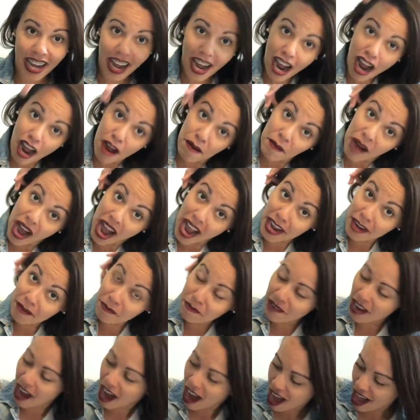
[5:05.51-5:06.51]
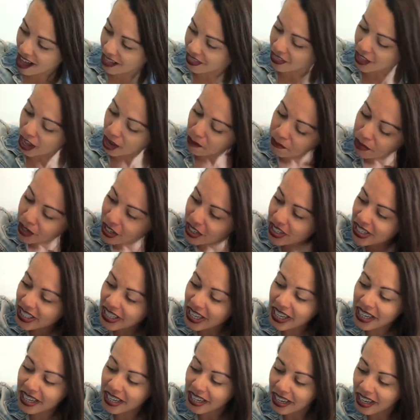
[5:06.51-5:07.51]
I am not that
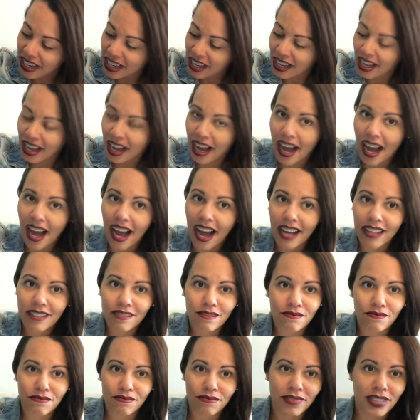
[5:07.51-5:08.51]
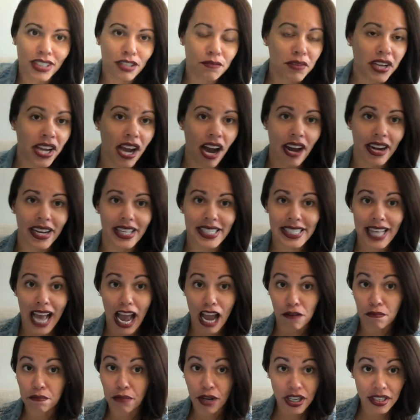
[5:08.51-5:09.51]
person. To be honest,
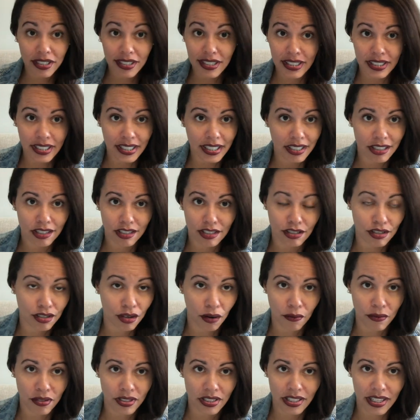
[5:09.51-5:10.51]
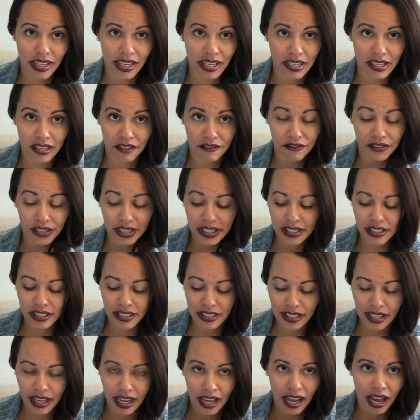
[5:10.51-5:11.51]
I personally just don't see a
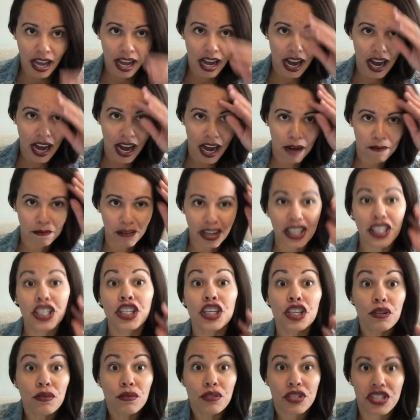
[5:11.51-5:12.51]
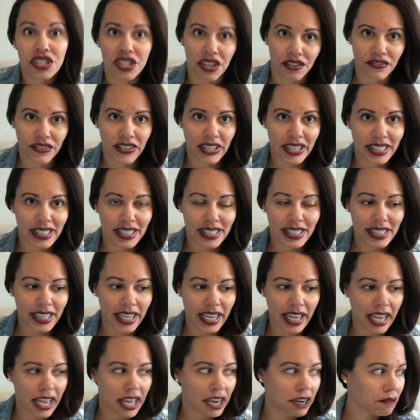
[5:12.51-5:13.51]
difference, a huge difference
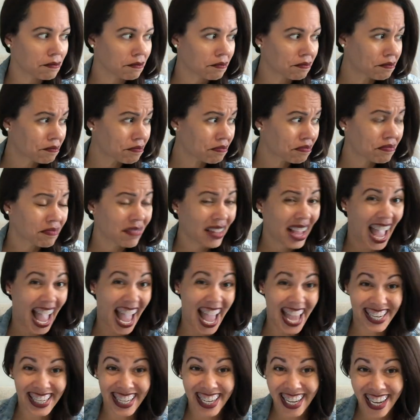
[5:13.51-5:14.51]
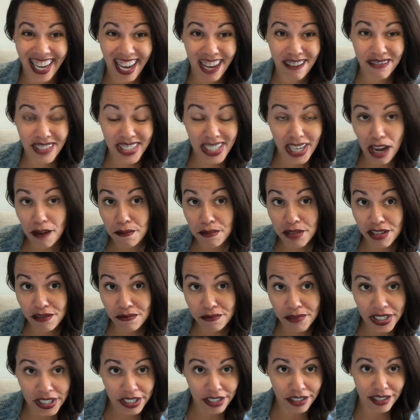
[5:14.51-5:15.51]
in any of the types of
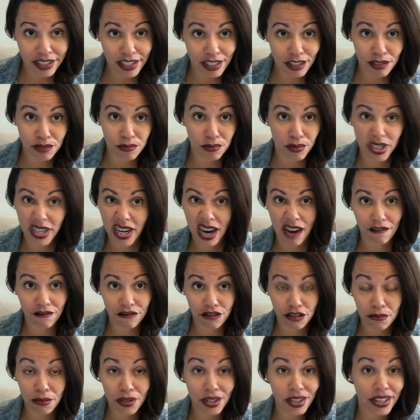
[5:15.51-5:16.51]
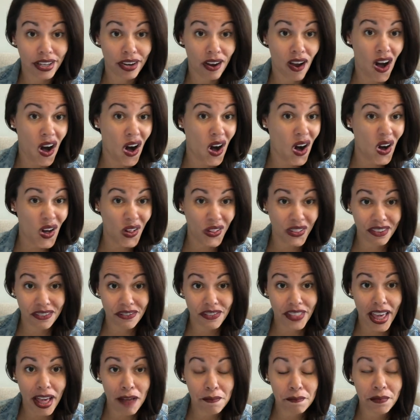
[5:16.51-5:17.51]
materials. We're comfortable in all of
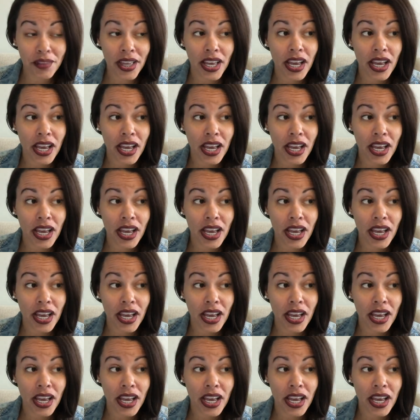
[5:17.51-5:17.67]
them.